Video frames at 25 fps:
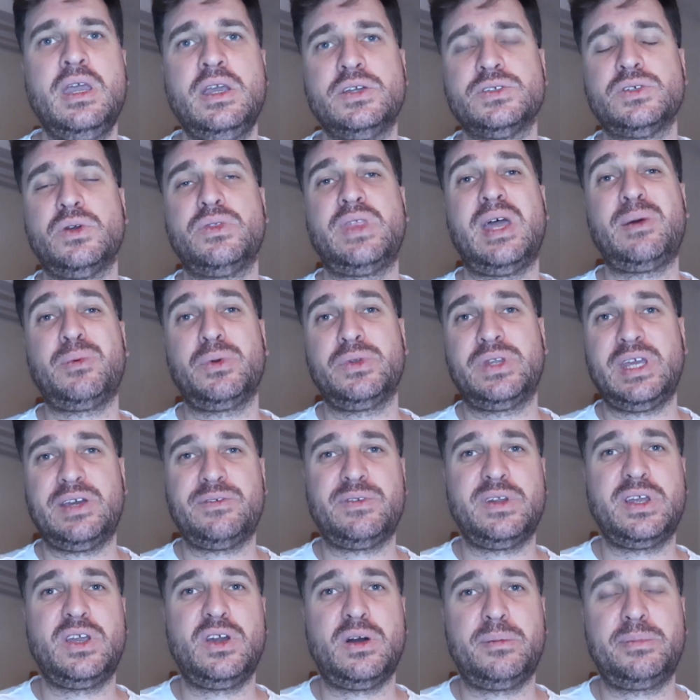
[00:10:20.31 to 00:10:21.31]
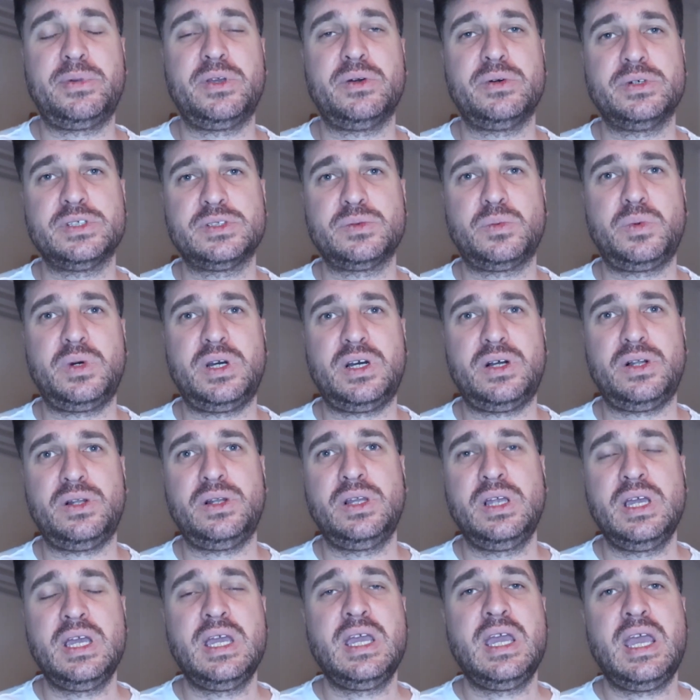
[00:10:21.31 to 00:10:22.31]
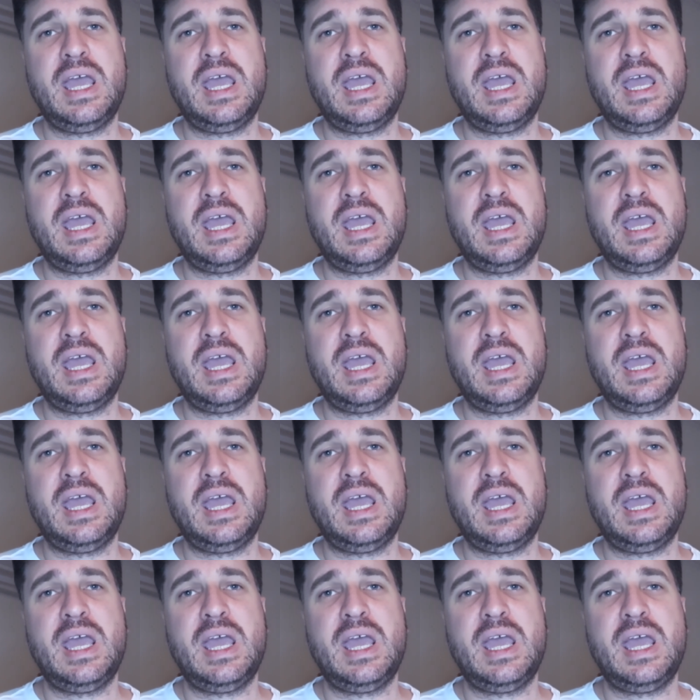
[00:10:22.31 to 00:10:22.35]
So that will definitely help you as well.